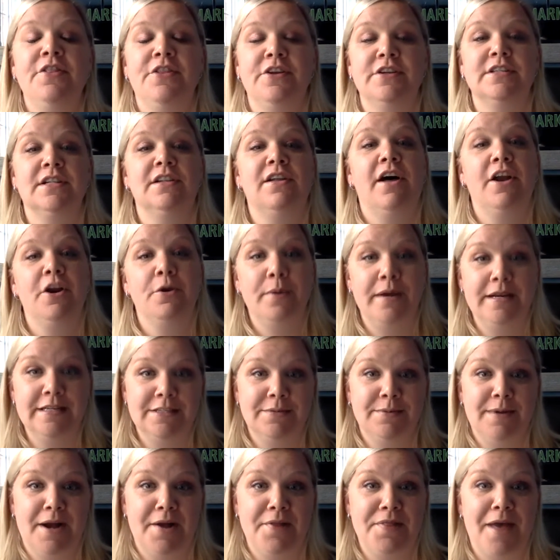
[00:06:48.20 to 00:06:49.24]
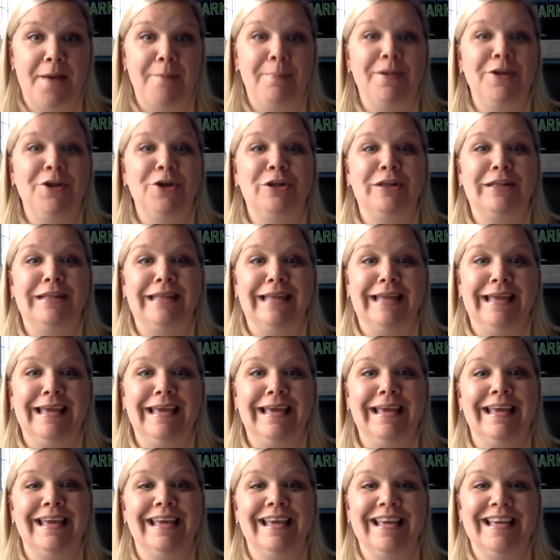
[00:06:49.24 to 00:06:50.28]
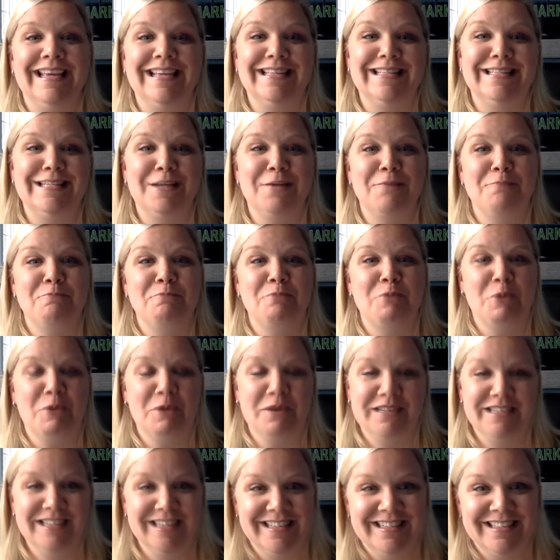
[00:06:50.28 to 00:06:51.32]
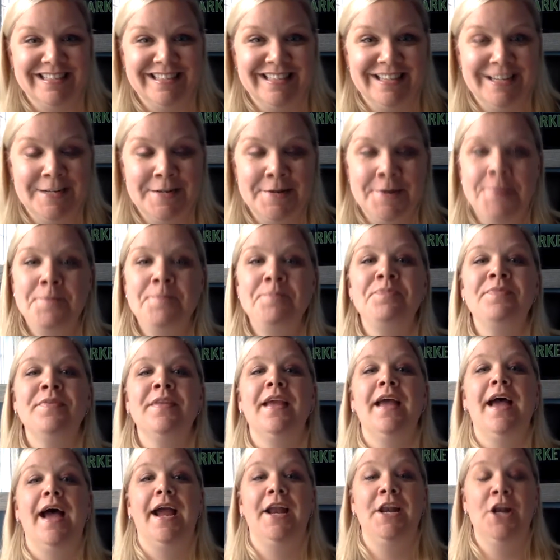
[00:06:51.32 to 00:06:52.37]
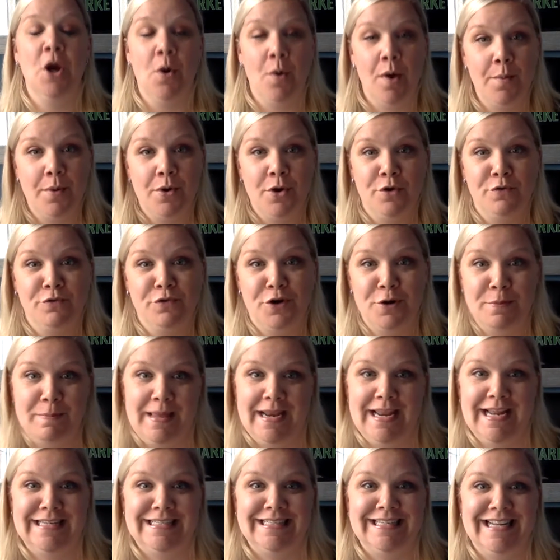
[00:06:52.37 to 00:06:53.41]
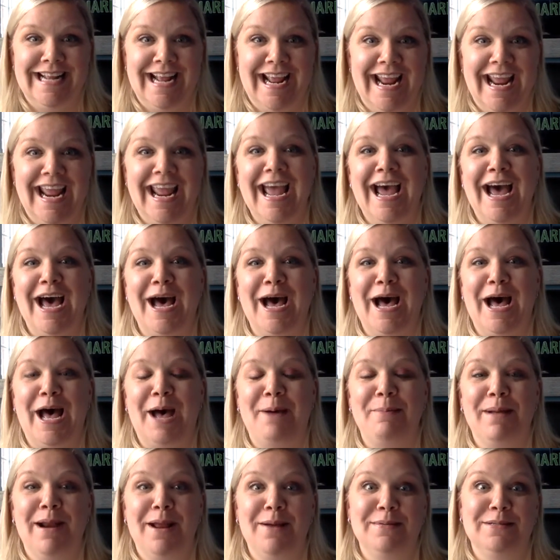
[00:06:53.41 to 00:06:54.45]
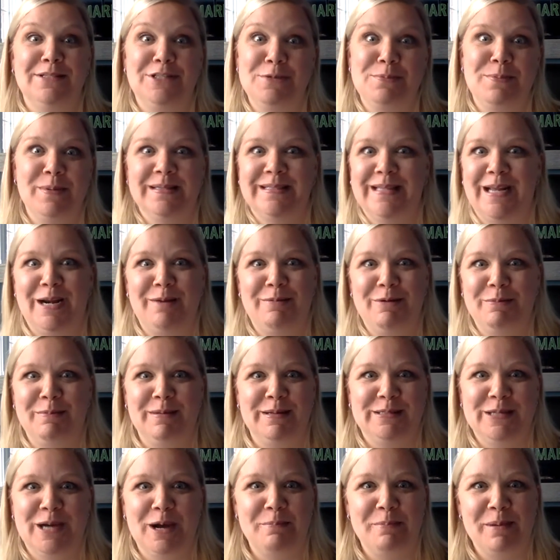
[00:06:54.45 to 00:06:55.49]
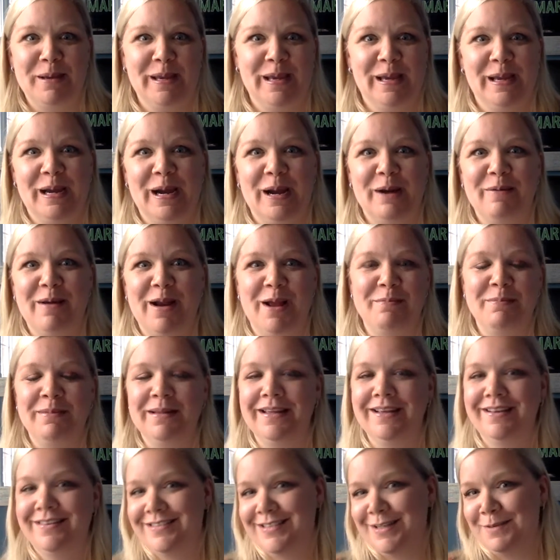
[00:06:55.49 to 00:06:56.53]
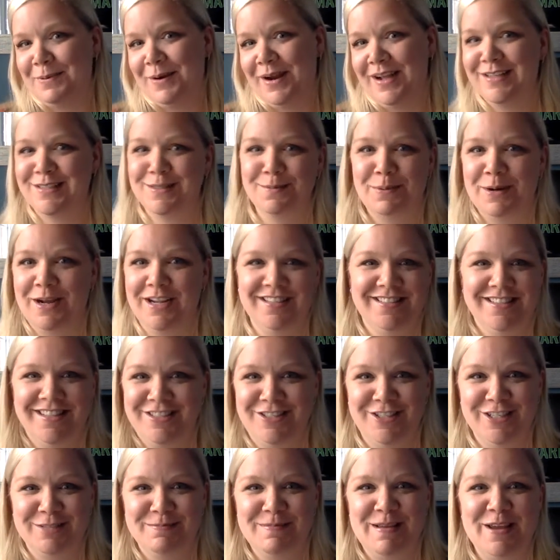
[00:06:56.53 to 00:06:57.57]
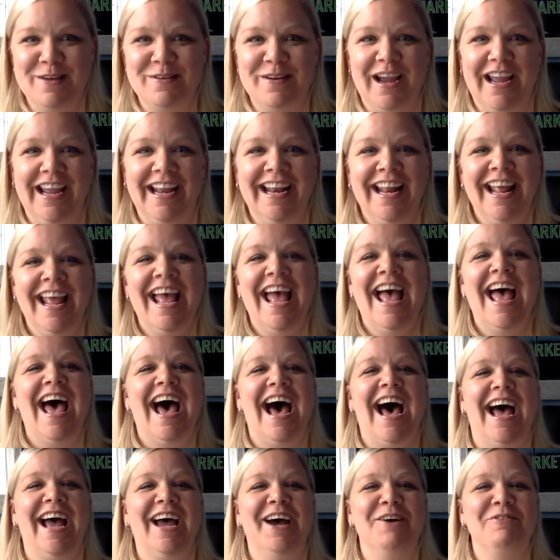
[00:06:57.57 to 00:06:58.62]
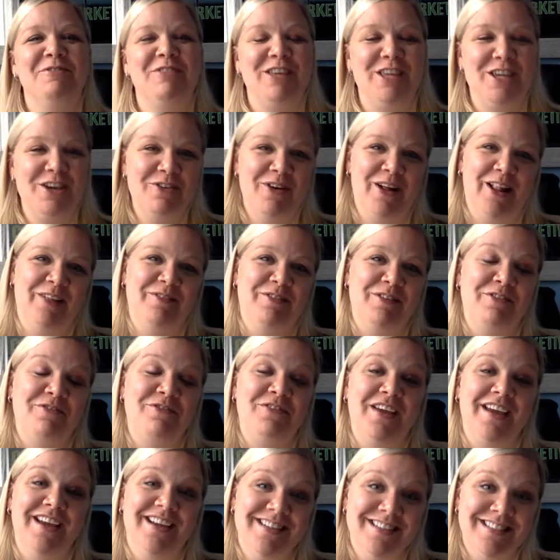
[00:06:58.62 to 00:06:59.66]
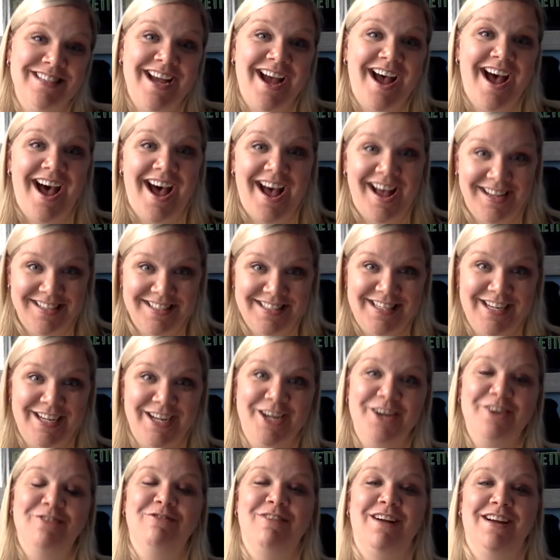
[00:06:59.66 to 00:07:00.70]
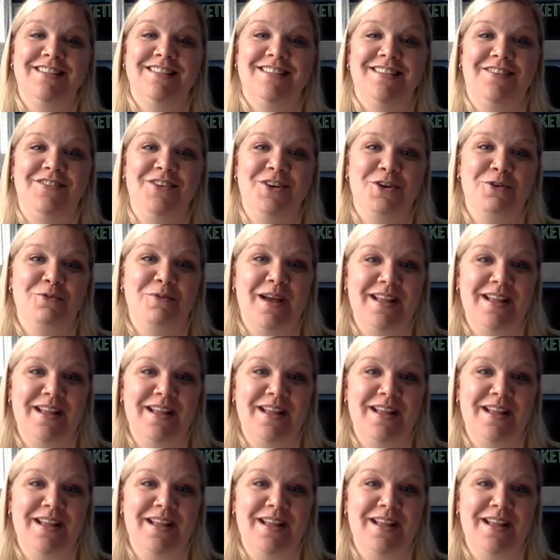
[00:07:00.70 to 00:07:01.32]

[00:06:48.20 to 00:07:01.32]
There's a lot of ways around that, but your link is important. I know I went over a minute today, but I was super excited about my topic and got rambling. Surprise, surprise, that's just me, right? I hope that you all have a fantastic rest of your